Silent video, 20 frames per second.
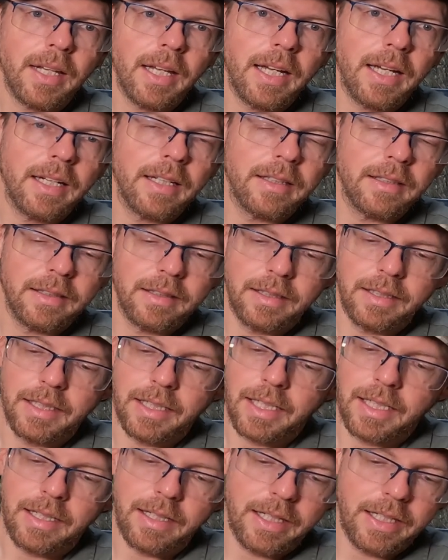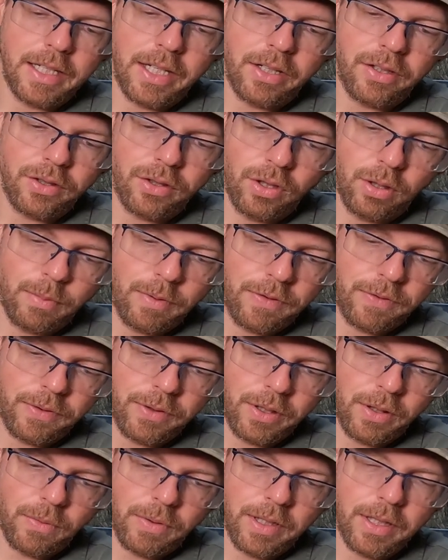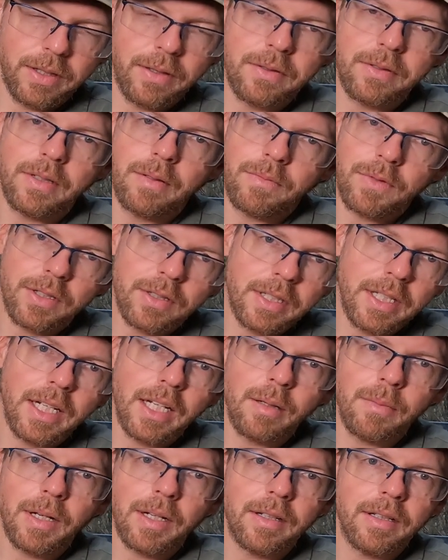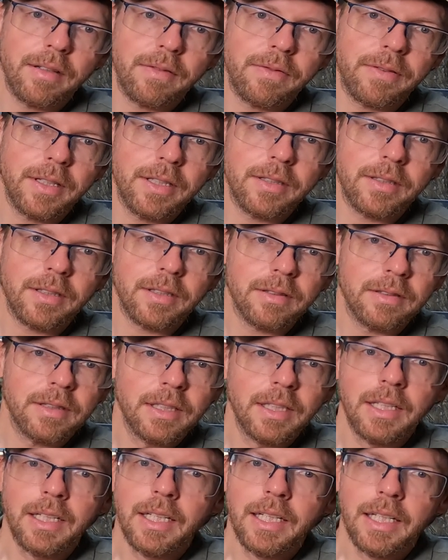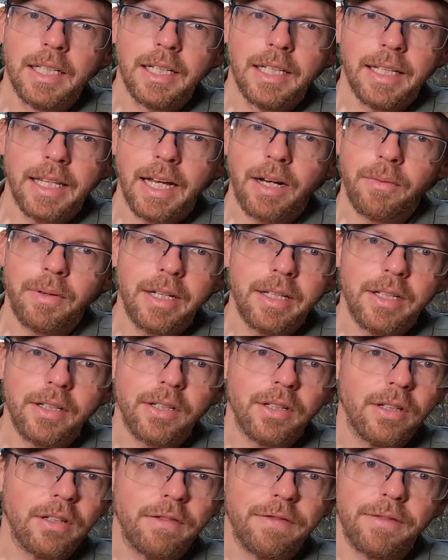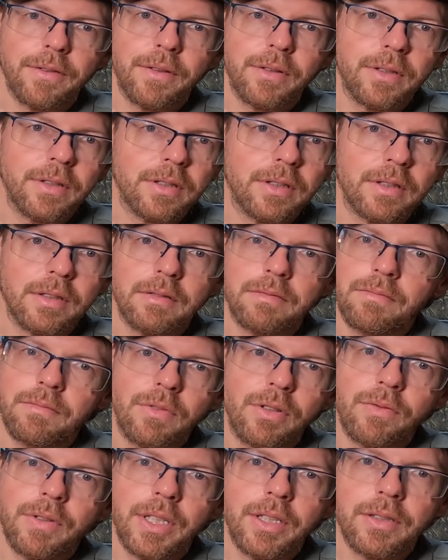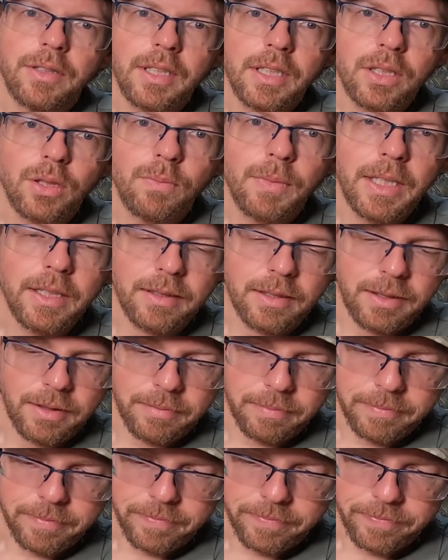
And a day or two before you want to use them, just take them out of the freezer. That way they're good for 3 to 6 months.